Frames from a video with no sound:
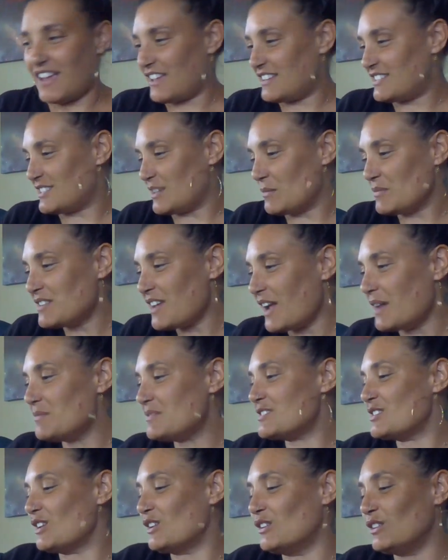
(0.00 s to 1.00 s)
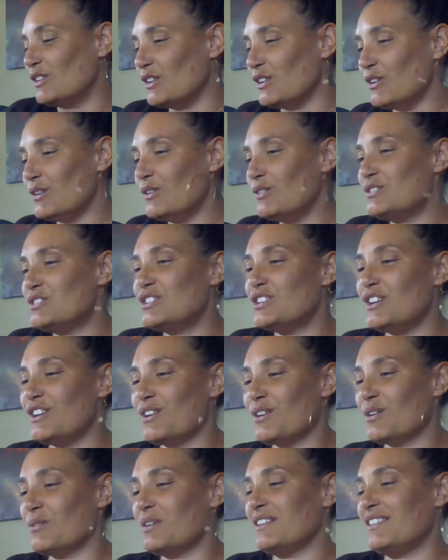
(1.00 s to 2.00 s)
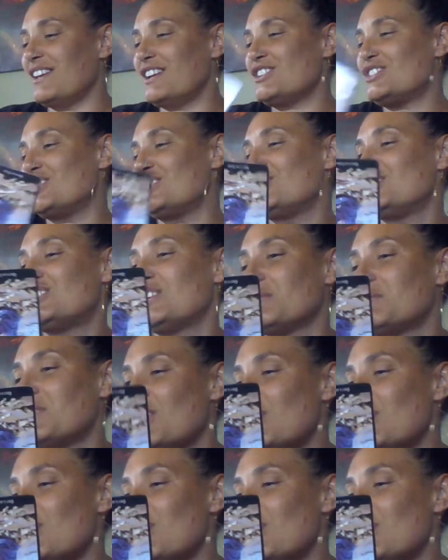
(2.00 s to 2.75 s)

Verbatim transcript: sometimes the glue to your relationship that